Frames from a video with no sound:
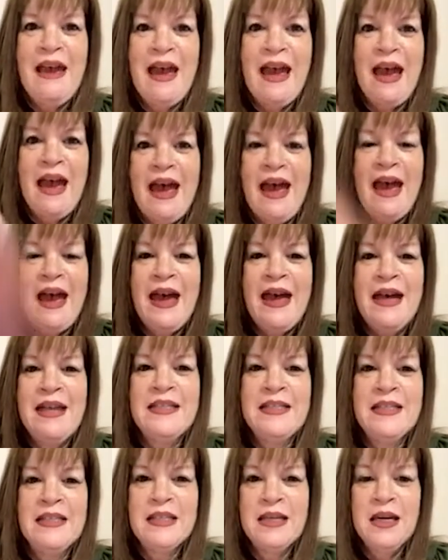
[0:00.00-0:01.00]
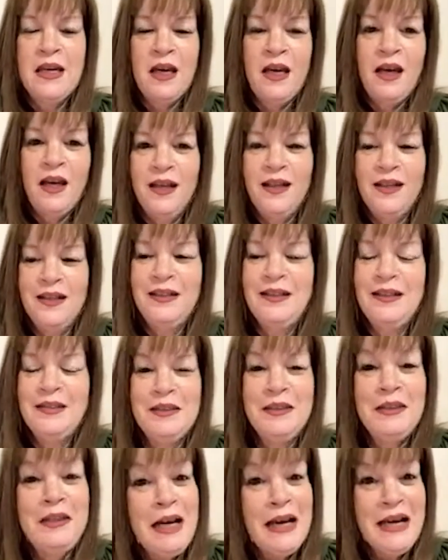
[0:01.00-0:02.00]
and
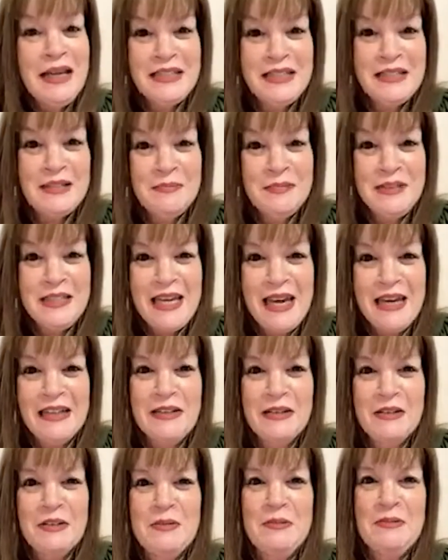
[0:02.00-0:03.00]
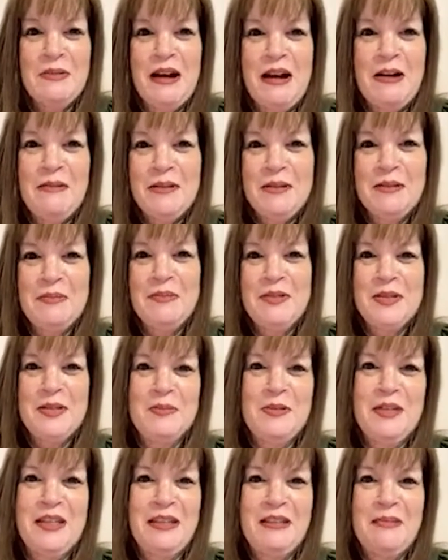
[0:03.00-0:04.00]
I had some technical problems
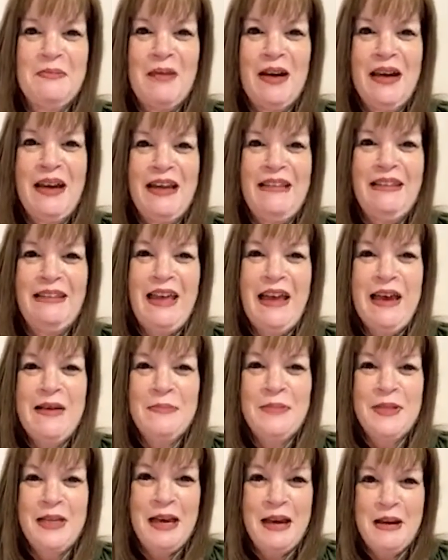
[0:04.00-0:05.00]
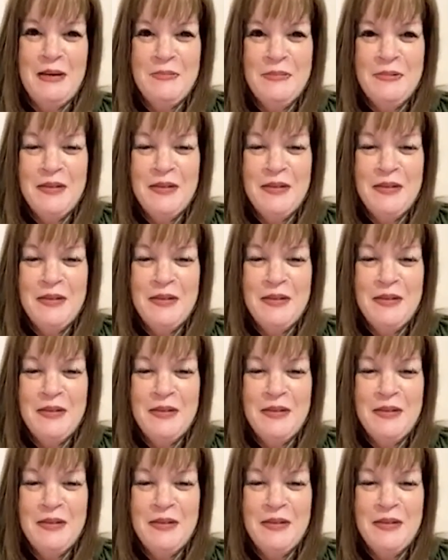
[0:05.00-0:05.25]
with my laptop